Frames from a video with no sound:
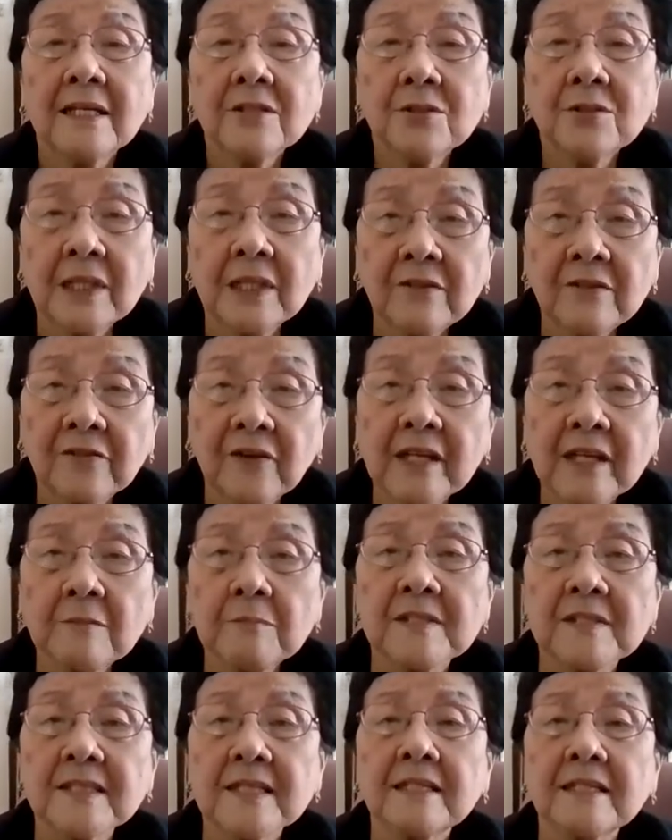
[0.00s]

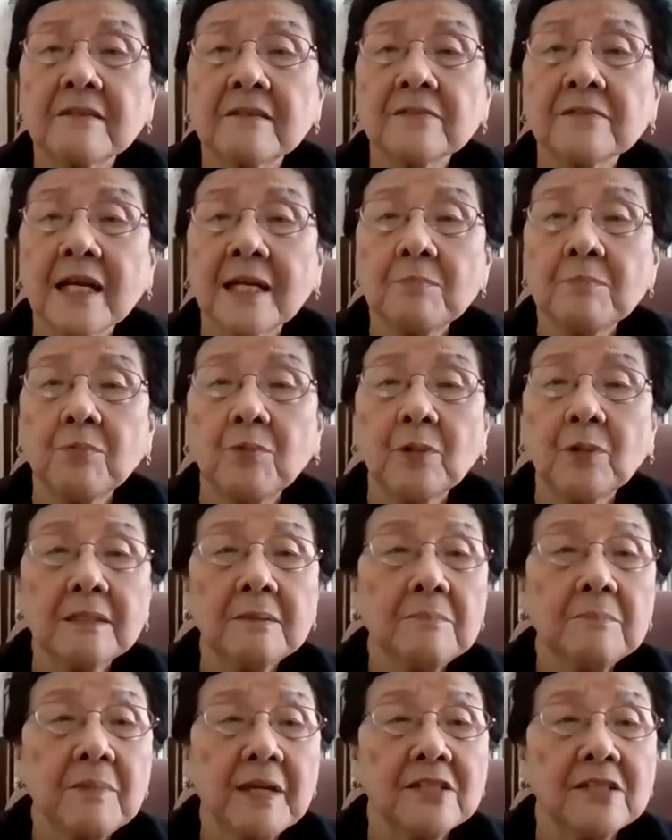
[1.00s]
25% of type
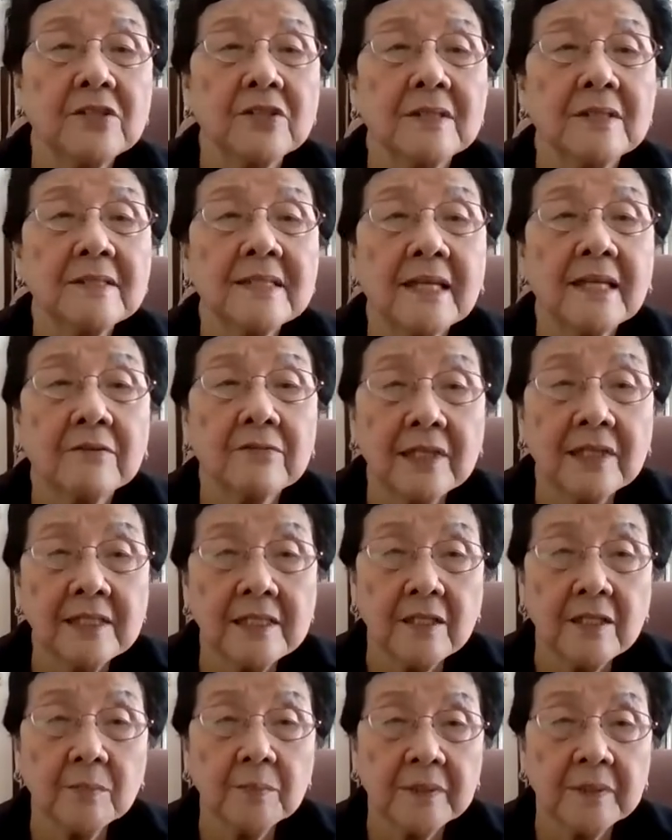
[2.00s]
1 patients have
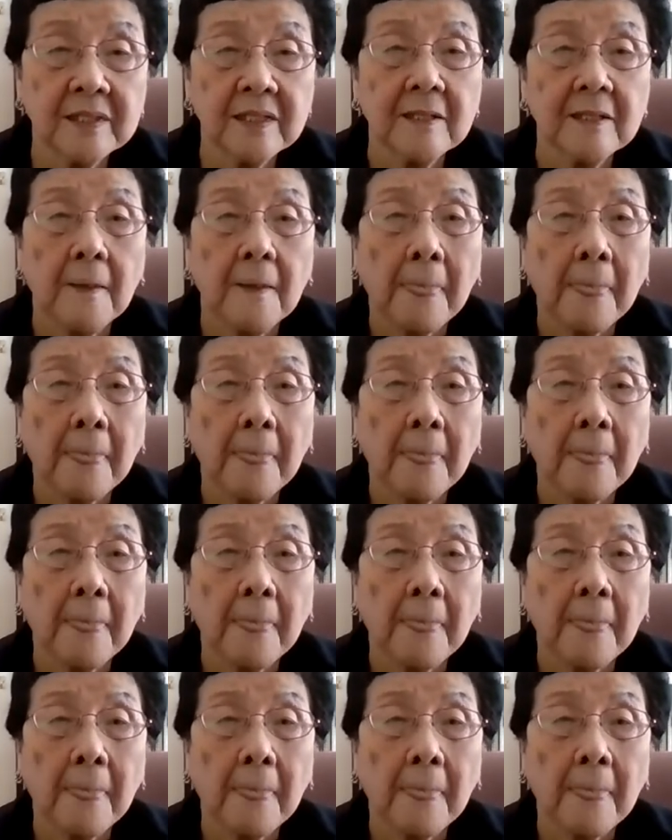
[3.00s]
retinopathy.